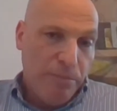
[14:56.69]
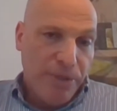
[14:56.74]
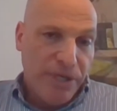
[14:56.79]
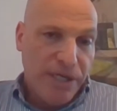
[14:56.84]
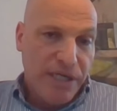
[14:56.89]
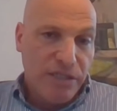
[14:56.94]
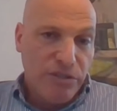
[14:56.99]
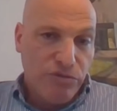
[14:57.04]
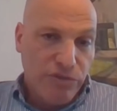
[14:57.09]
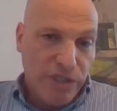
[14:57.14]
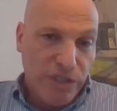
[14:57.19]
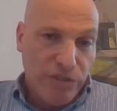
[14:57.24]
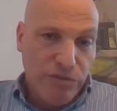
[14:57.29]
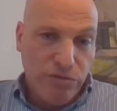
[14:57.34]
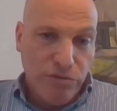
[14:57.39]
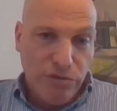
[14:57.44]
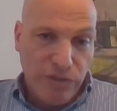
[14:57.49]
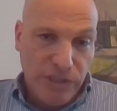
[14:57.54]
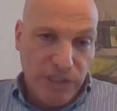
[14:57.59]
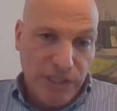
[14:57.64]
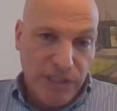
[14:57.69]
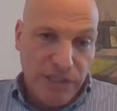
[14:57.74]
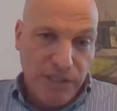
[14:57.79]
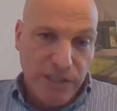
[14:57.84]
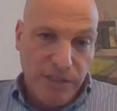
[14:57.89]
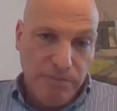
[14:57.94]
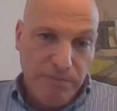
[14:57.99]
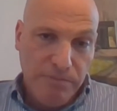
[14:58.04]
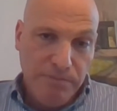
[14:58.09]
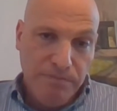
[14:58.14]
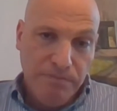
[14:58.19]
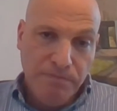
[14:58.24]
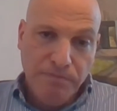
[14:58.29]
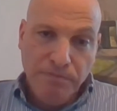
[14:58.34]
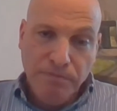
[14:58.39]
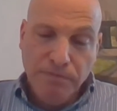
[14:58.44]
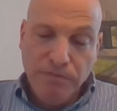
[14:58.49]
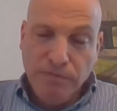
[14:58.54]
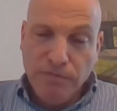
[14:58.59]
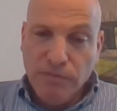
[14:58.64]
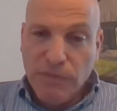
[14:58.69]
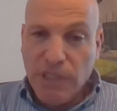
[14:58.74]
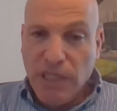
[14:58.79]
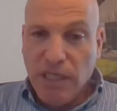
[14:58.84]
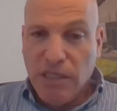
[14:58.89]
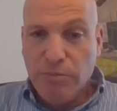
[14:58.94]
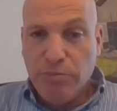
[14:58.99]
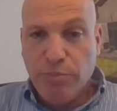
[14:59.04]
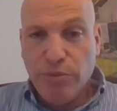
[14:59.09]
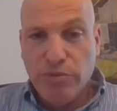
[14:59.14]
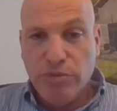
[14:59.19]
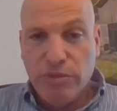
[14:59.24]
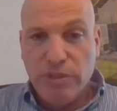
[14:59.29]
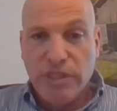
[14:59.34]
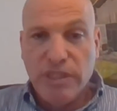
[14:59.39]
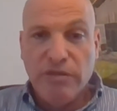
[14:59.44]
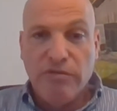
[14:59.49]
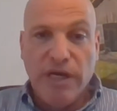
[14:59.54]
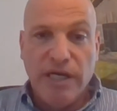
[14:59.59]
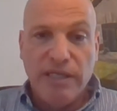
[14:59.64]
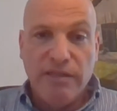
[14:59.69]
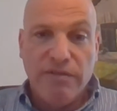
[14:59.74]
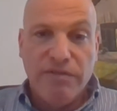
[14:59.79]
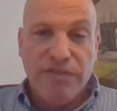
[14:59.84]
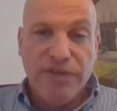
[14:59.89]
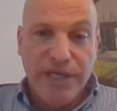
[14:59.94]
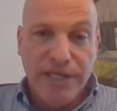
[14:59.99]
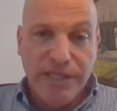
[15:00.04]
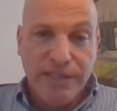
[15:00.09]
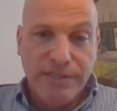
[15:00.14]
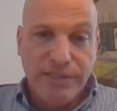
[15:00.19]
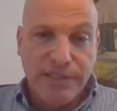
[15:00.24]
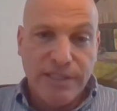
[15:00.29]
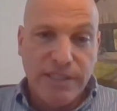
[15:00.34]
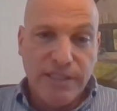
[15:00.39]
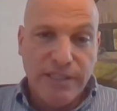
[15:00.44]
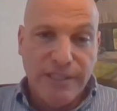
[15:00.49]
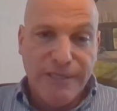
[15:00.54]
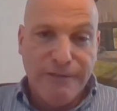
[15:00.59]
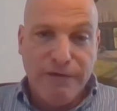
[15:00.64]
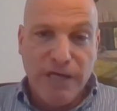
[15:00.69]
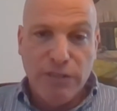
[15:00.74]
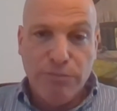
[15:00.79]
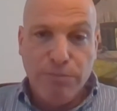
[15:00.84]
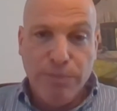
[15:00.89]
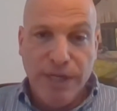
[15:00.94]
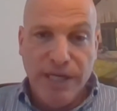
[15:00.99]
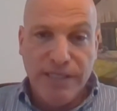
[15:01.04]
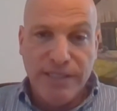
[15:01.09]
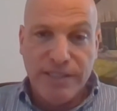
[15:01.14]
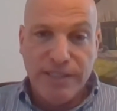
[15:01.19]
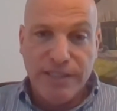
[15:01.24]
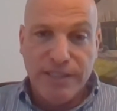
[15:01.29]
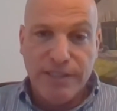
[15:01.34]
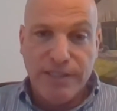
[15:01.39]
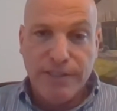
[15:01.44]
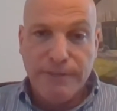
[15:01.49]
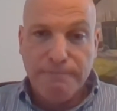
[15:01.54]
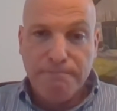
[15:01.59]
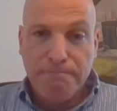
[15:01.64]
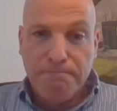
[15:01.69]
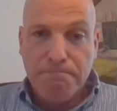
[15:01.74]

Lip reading: penetrate your system and put the right things in the right places.